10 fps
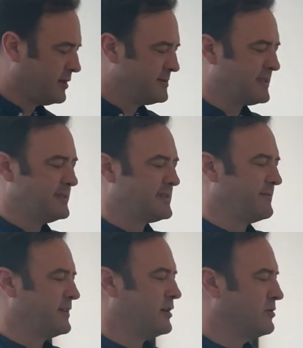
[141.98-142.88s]
I would say
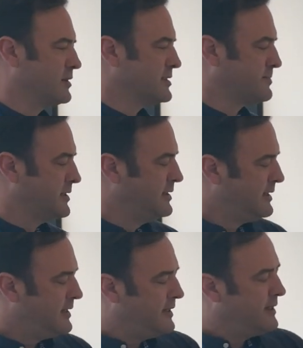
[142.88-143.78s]
7 whole ones. But
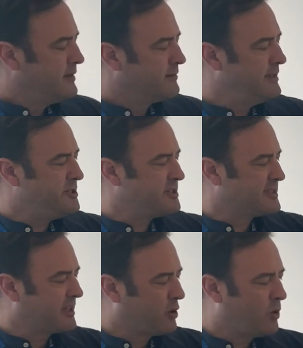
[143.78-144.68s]
really it's just
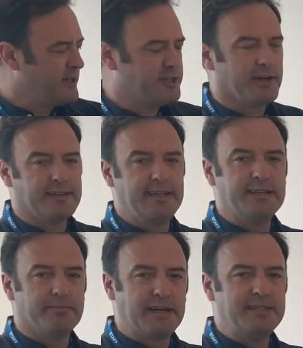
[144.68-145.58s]
the question, I think
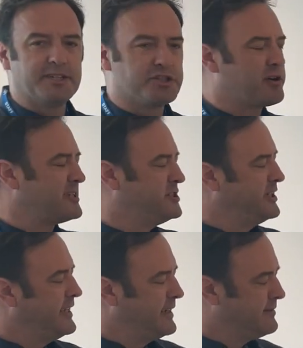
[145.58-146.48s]
the main strategy
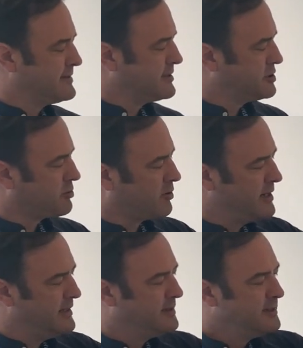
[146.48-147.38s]
here is to try
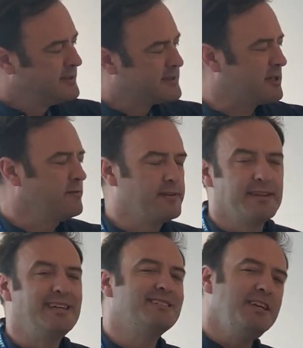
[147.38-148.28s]
and solve the
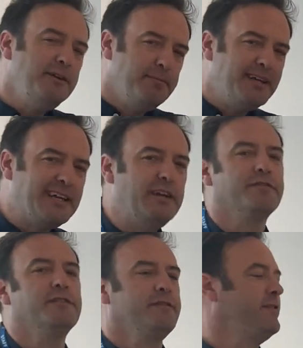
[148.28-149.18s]
things that you've been
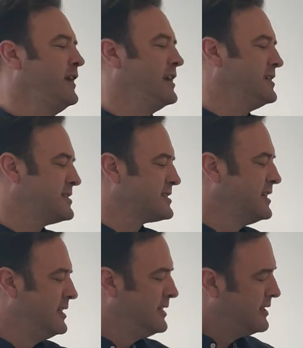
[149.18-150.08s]
given first,
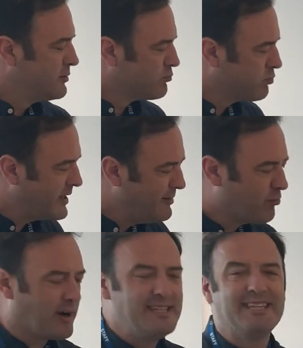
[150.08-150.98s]

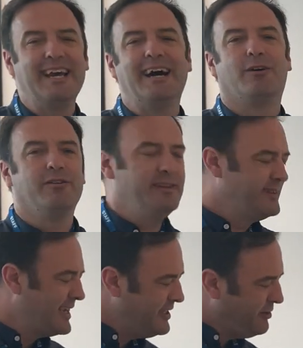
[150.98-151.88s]
rewrite it out, and
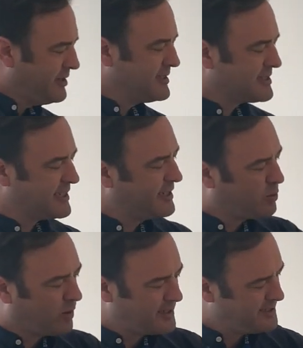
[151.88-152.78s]
then you can see
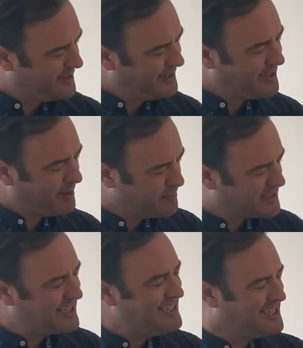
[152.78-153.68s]
it
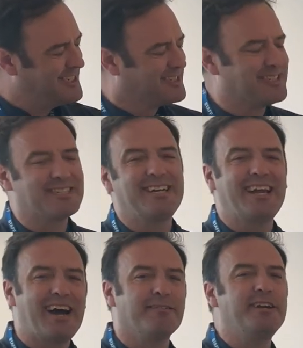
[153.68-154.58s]
was easier to see
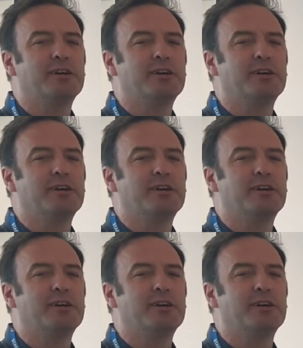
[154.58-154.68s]
how you